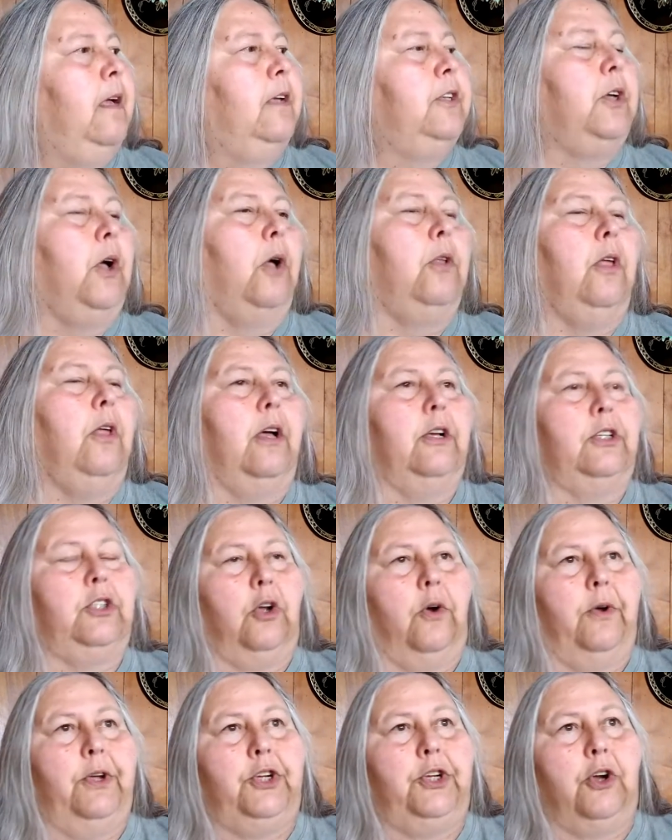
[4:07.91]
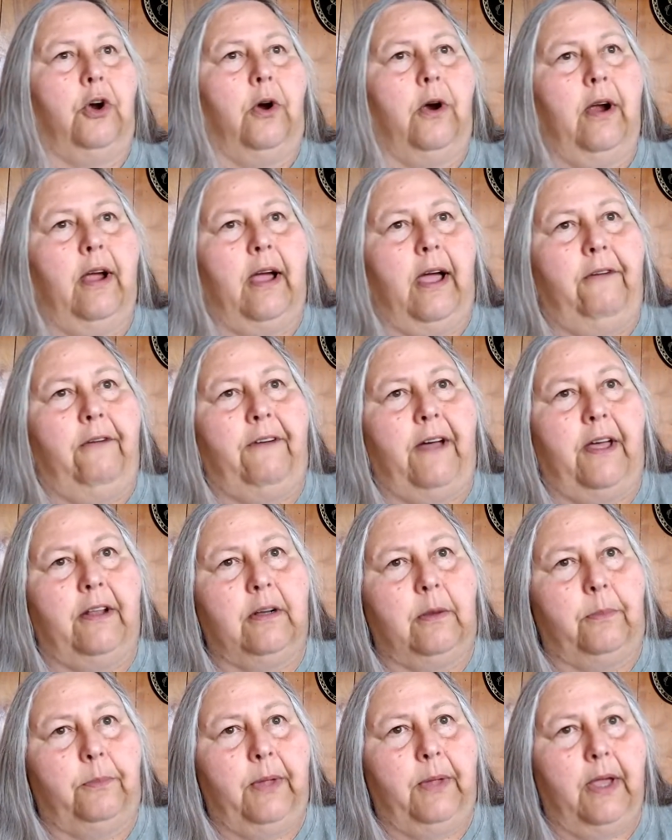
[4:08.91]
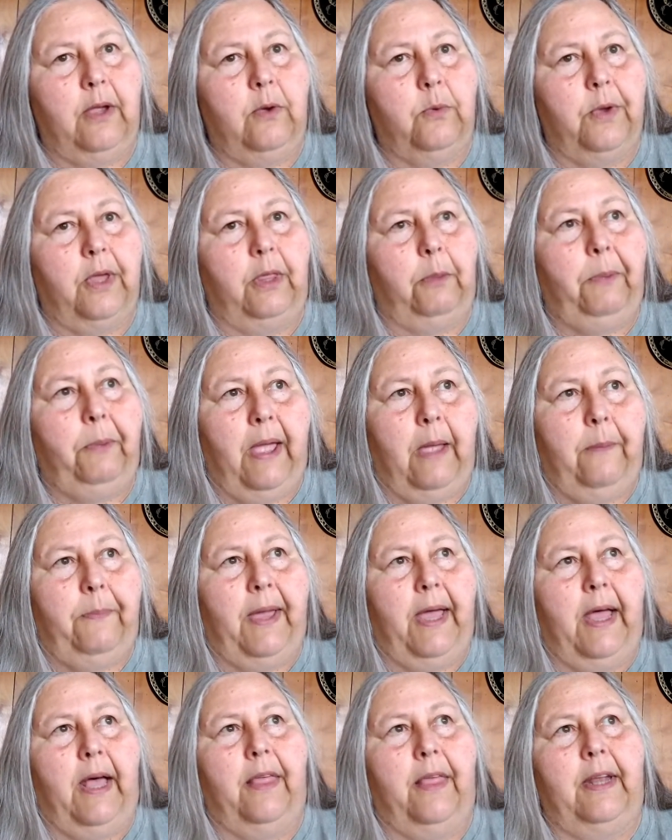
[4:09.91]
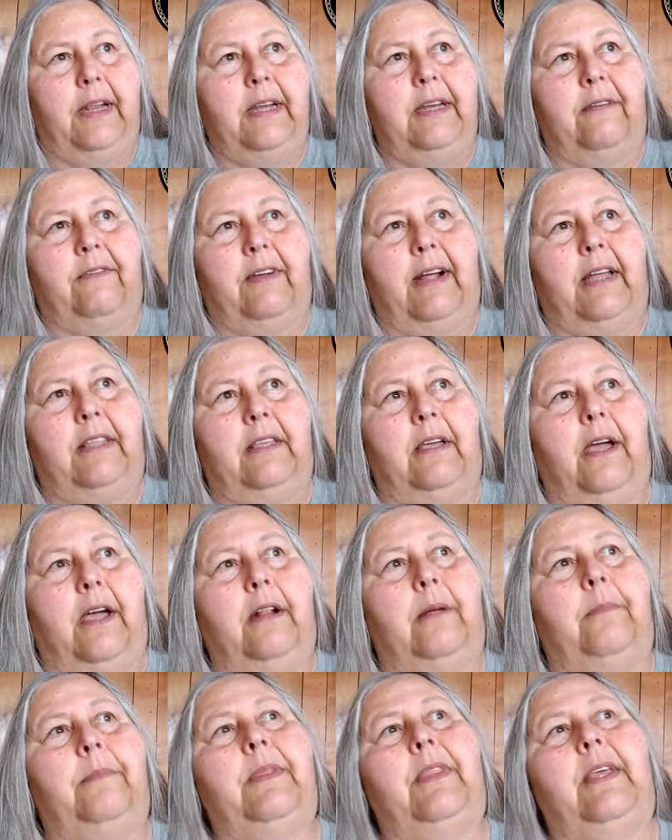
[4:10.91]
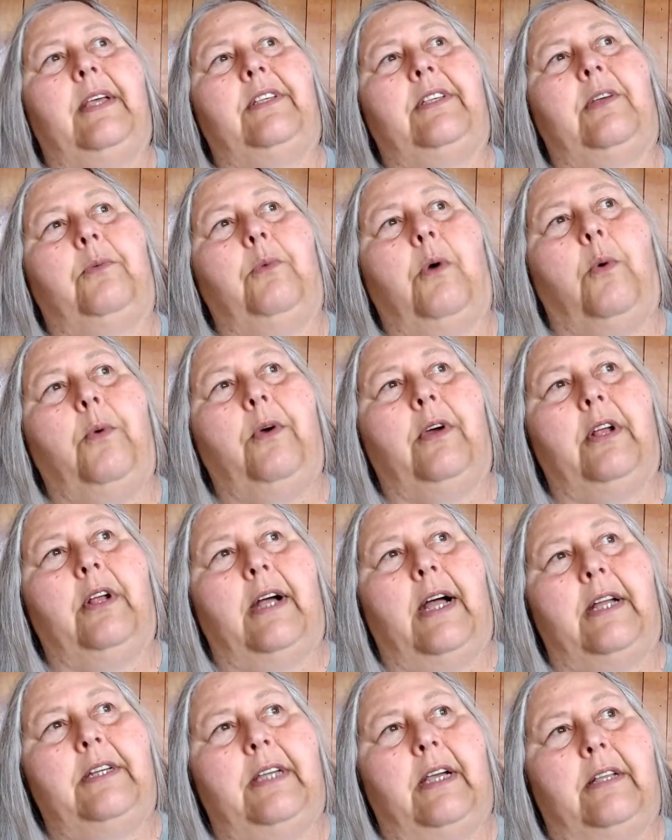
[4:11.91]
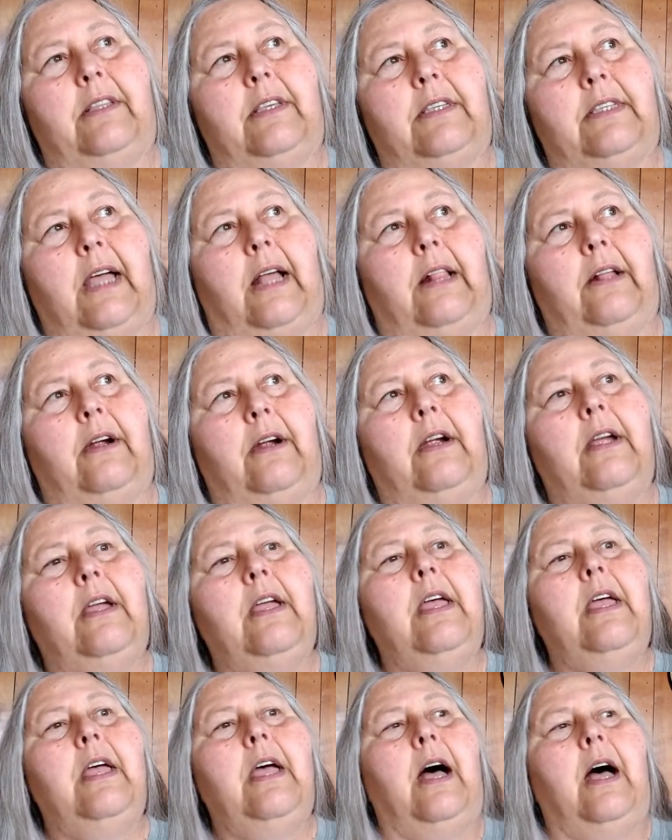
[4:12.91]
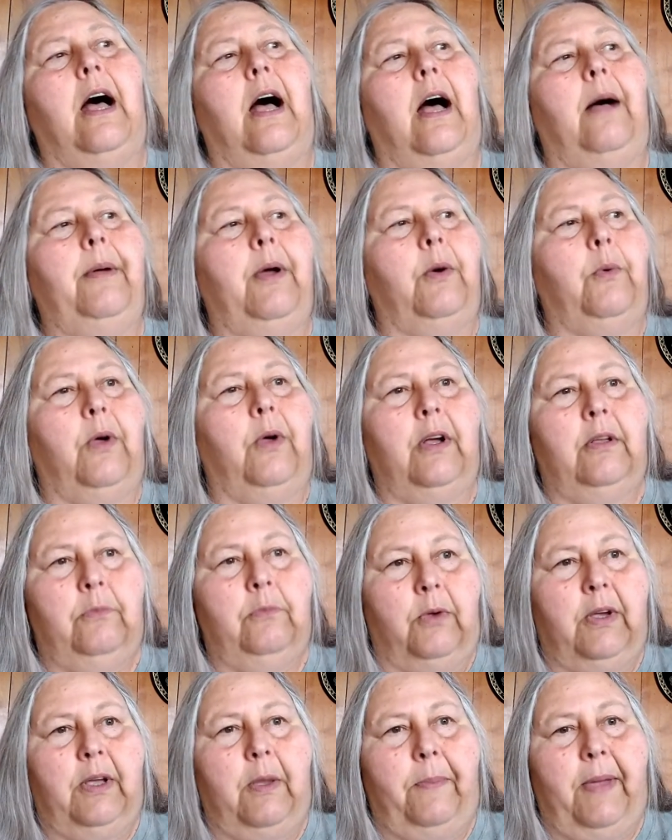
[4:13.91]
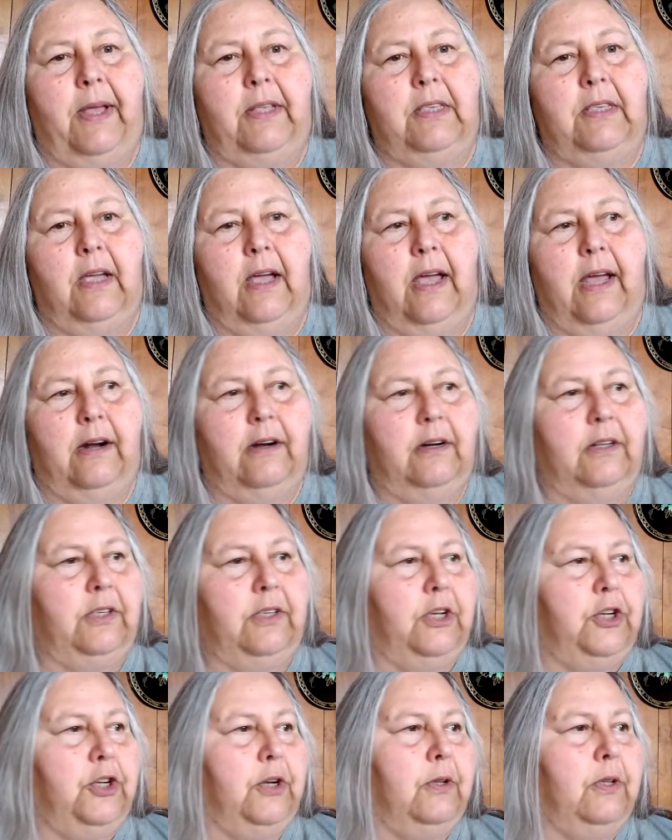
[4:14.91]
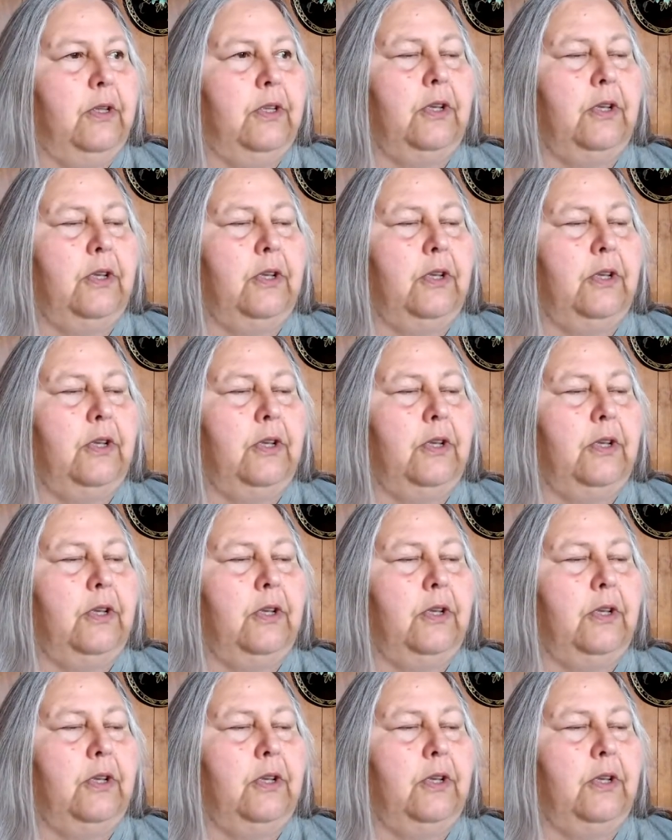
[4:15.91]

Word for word: So, long story short, I filed a complaint with PayPal that I never got the item. They said, well, we're going to contact the seller um, and we'll, we'll get back to you on our decision.